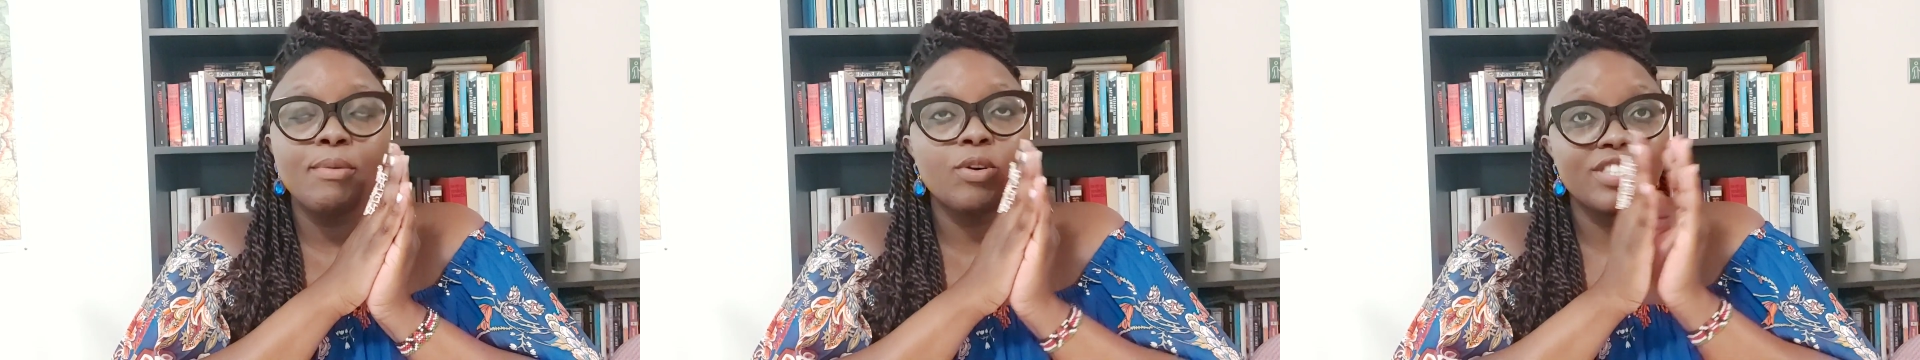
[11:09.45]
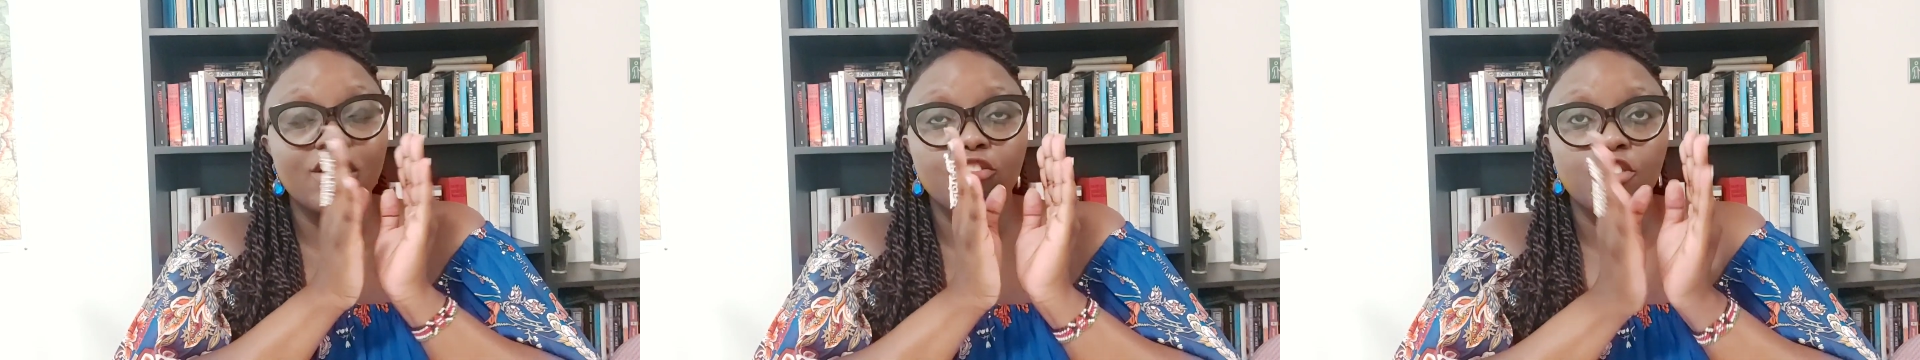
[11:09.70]
I
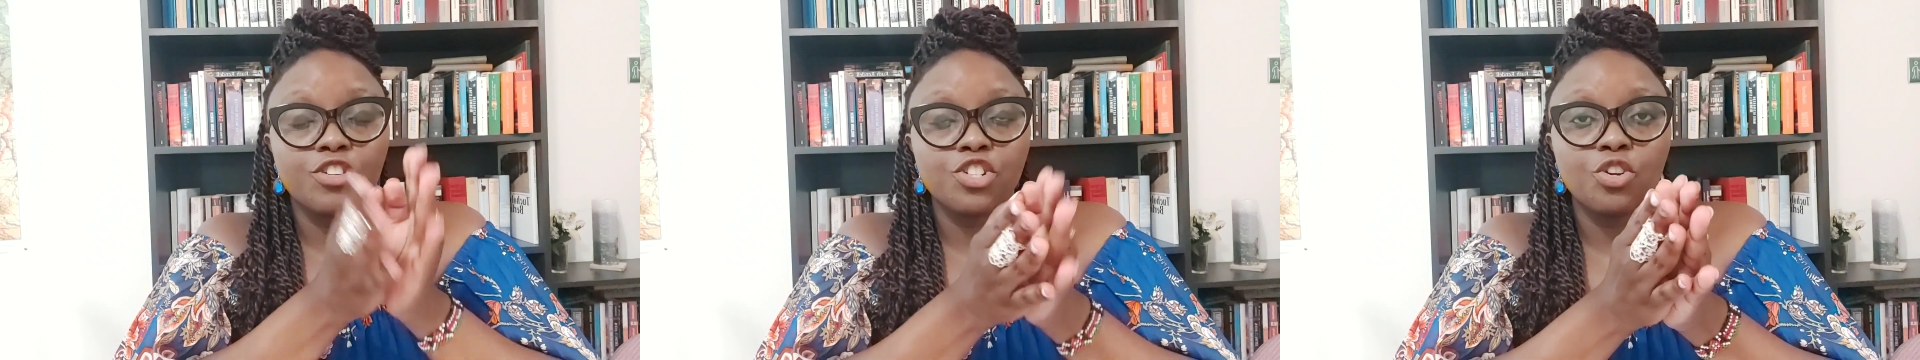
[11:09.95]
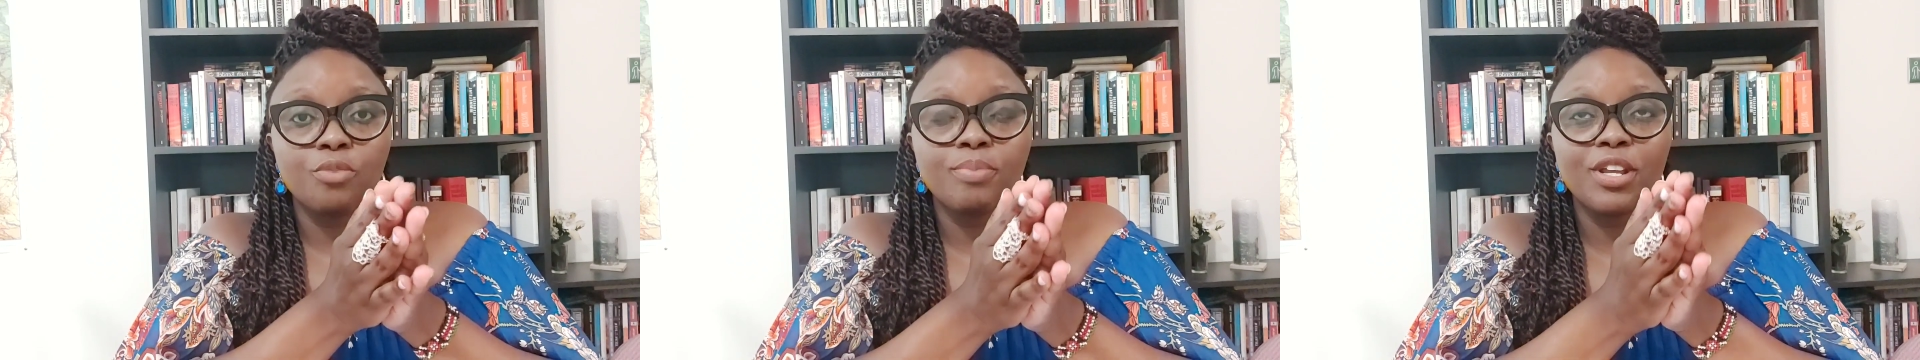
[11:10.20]
was there for a
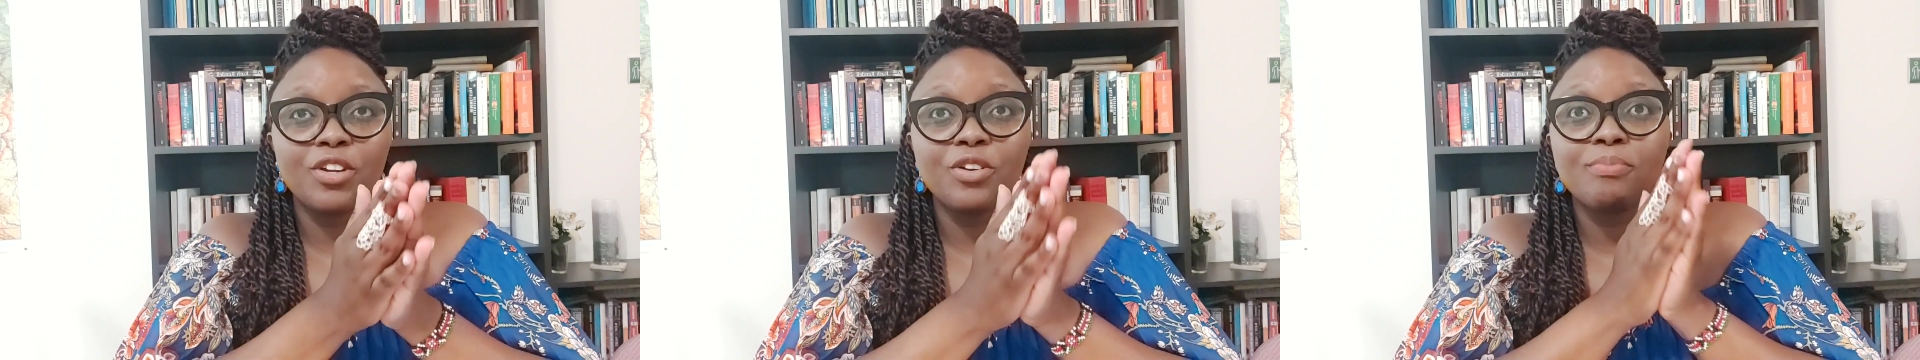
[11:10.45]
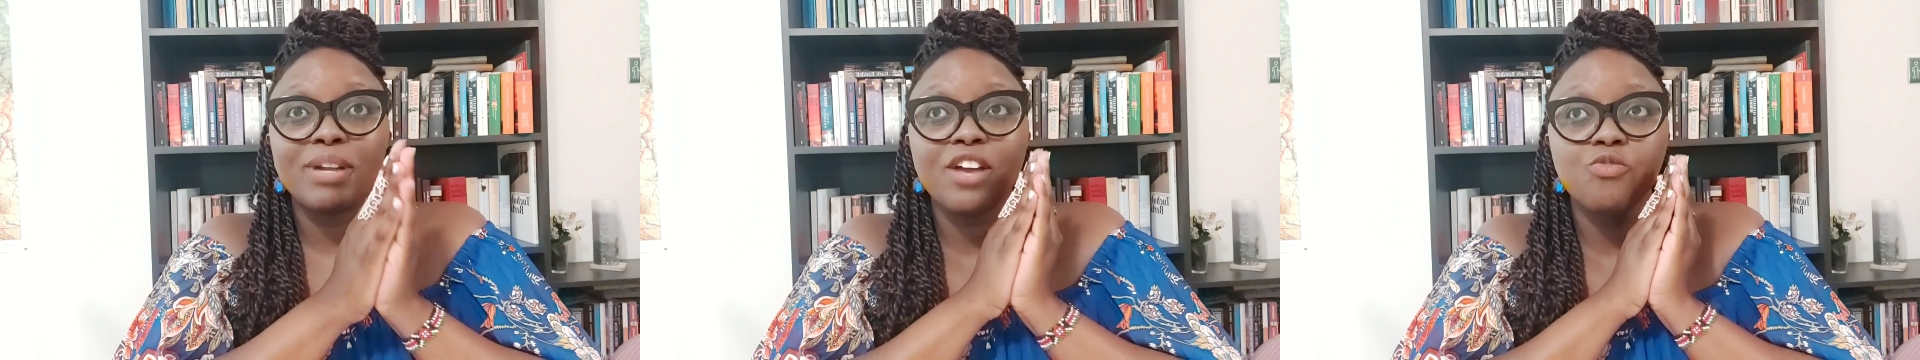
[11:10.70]
short
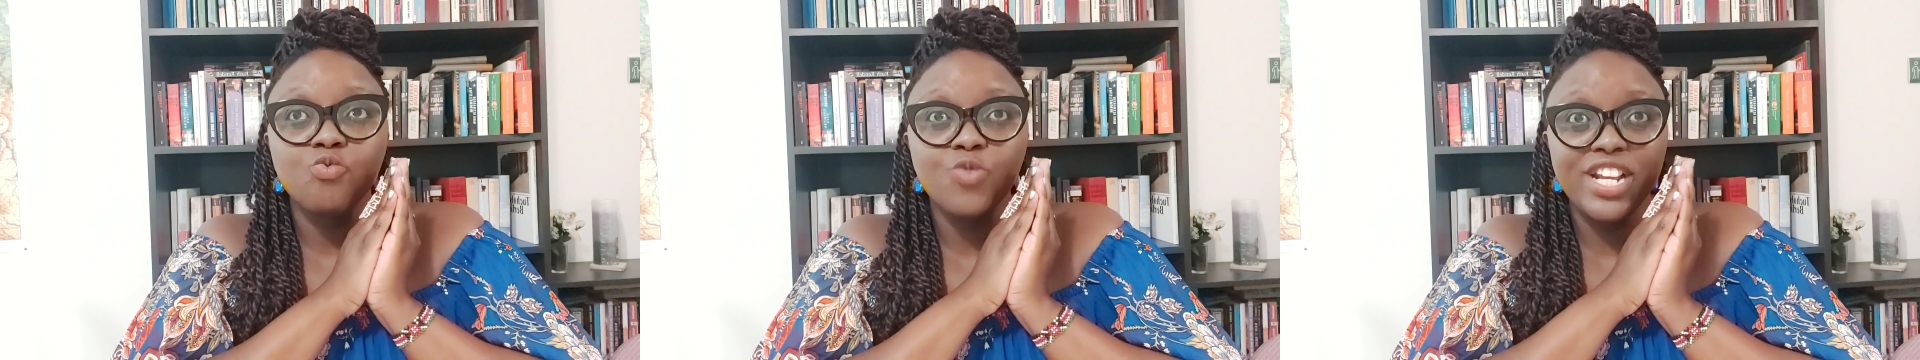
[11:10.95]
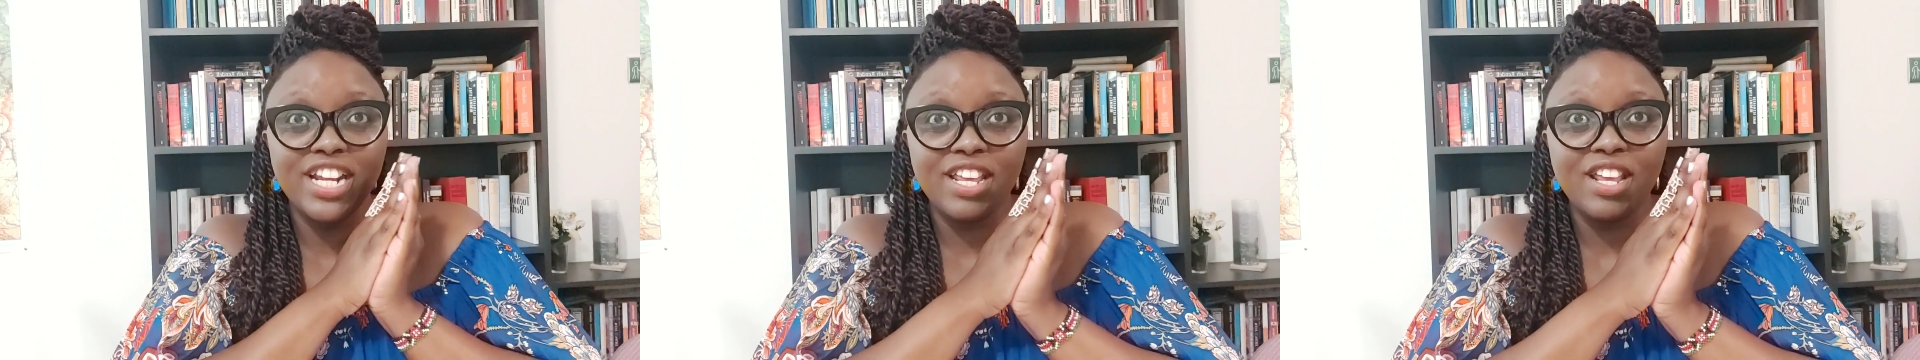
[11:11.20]
period, but I
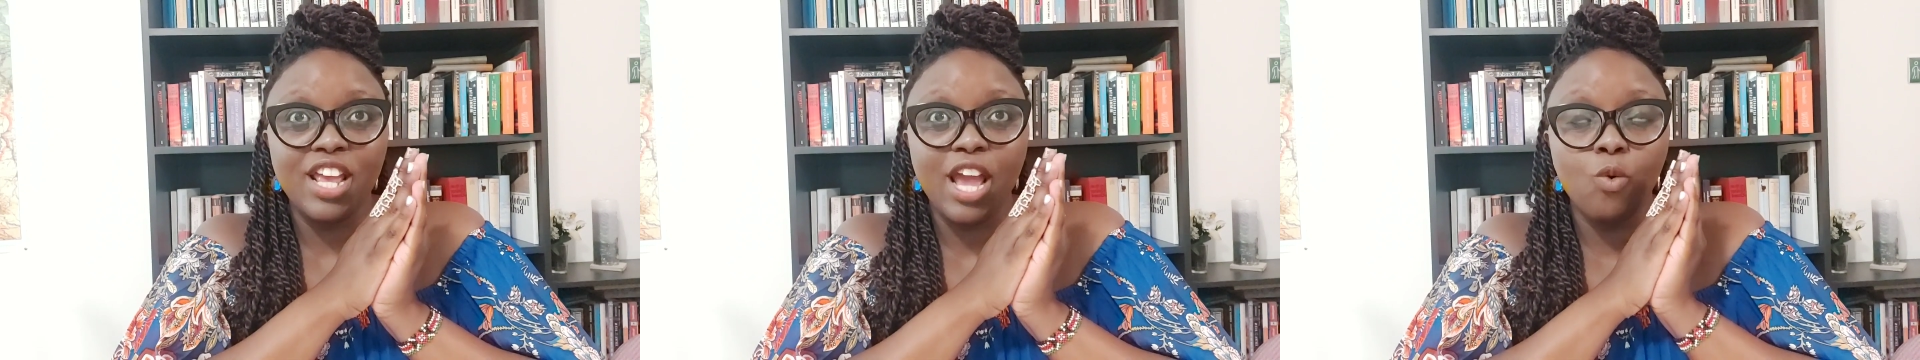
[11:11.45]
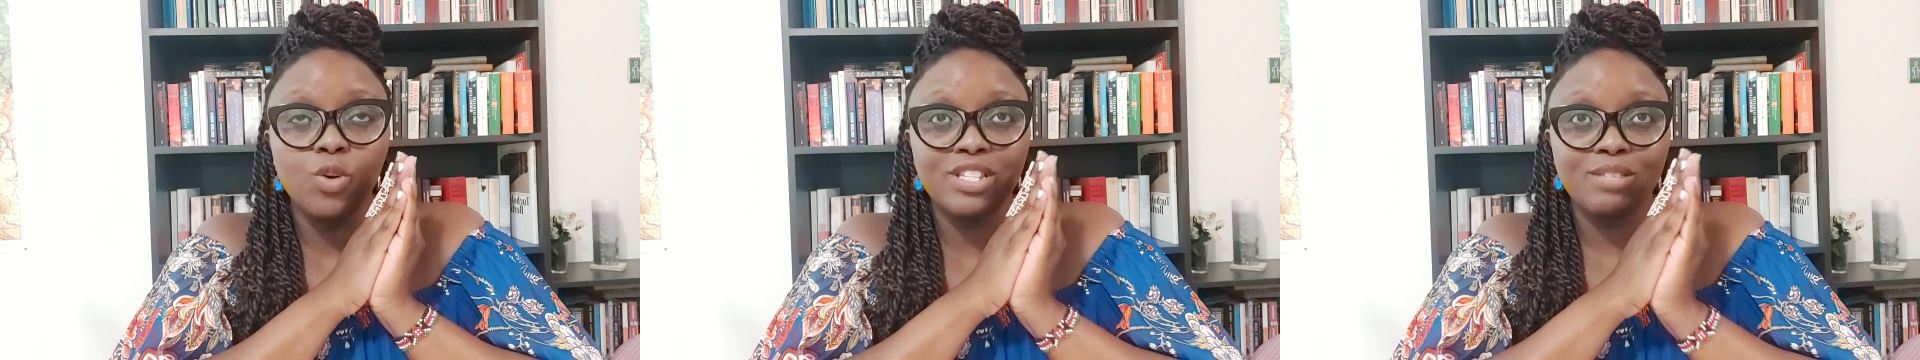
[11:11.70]
really
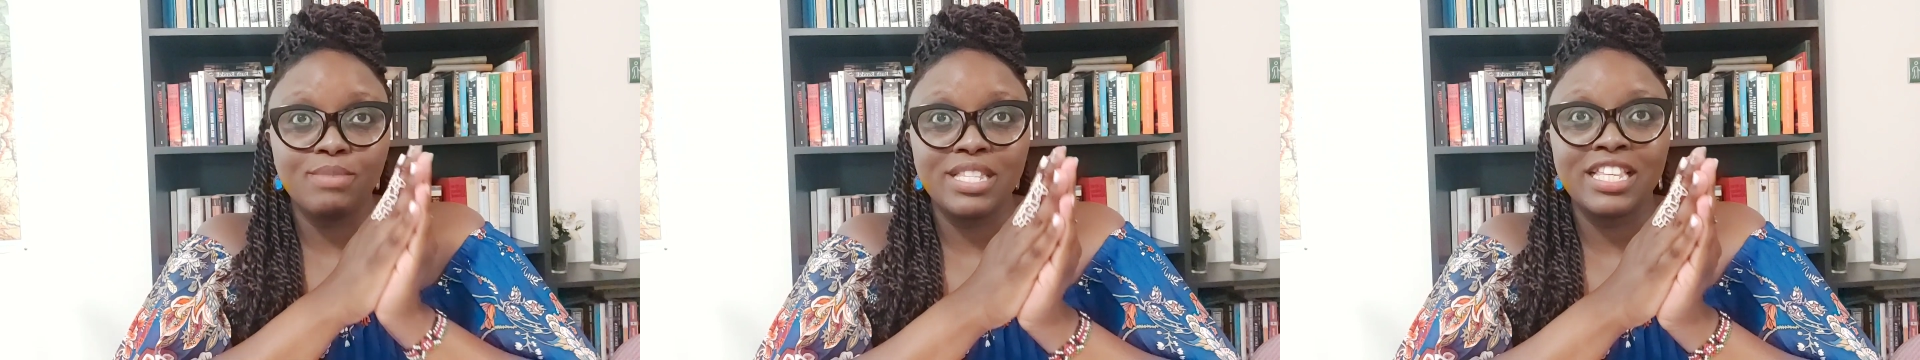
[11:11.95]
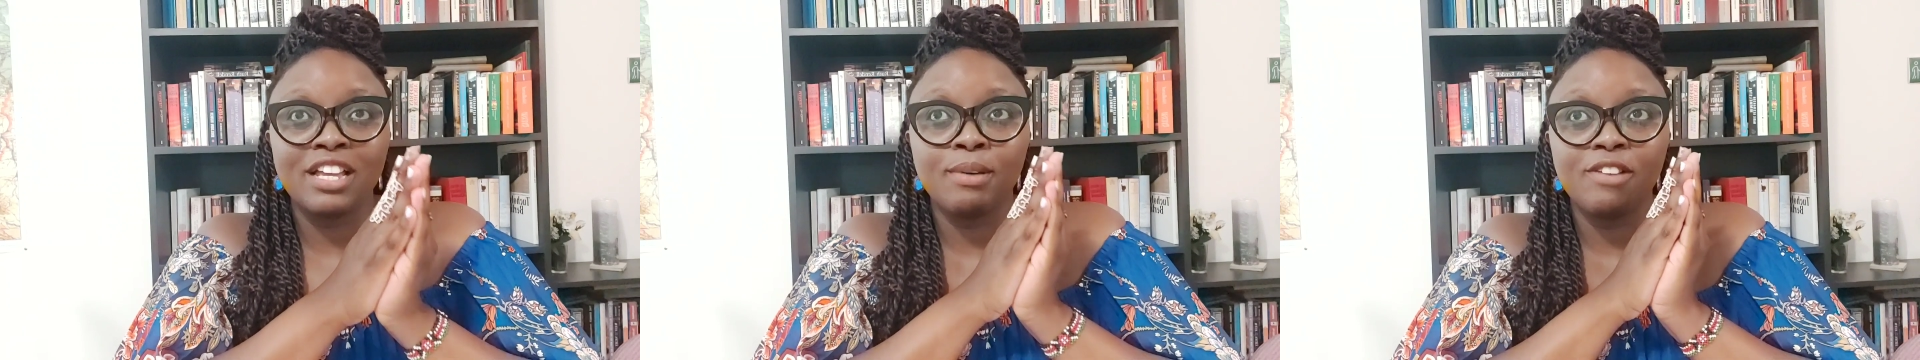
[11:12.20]
was
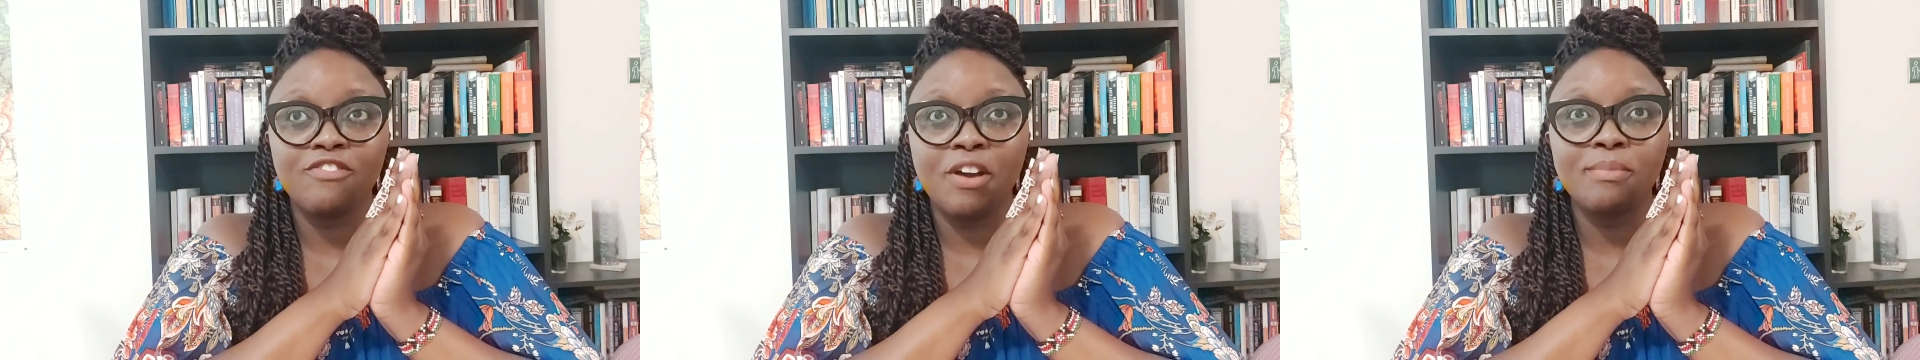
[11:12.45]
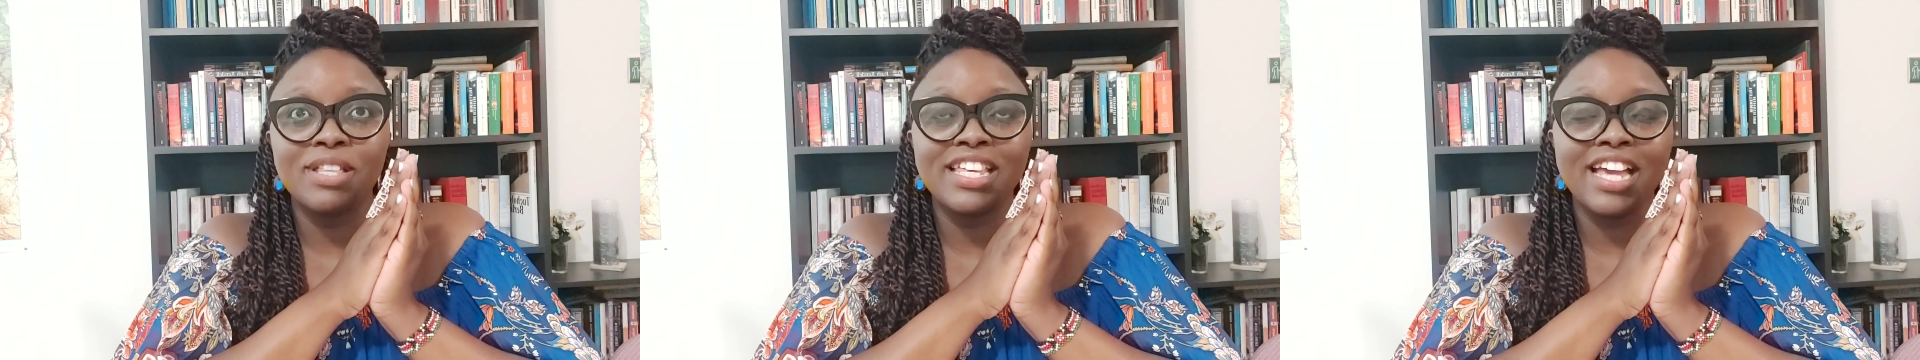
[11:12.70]
missing my
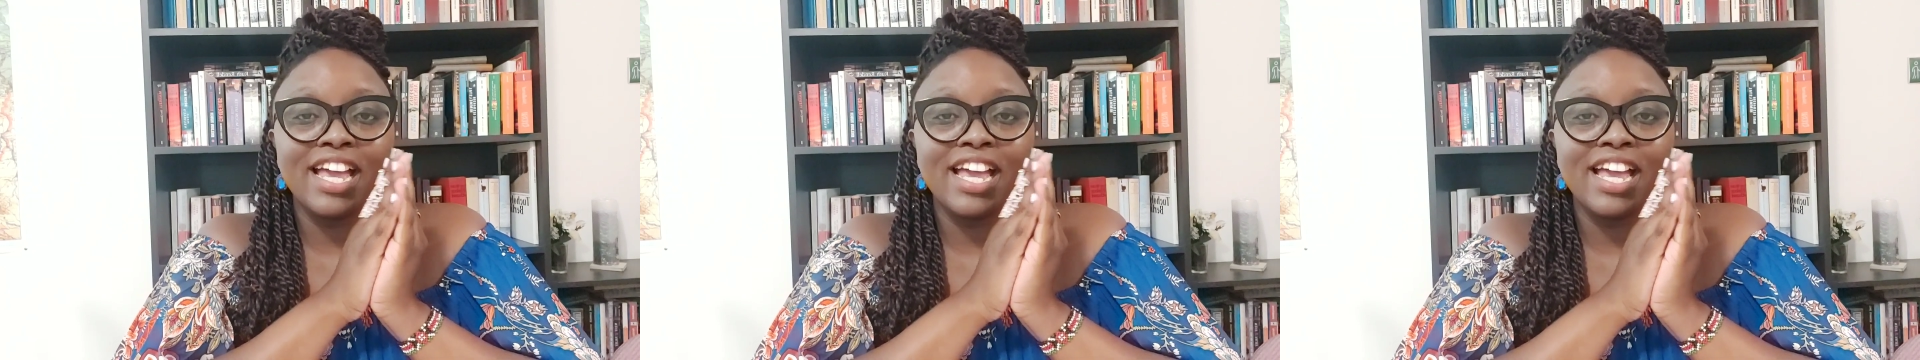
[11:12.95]
family.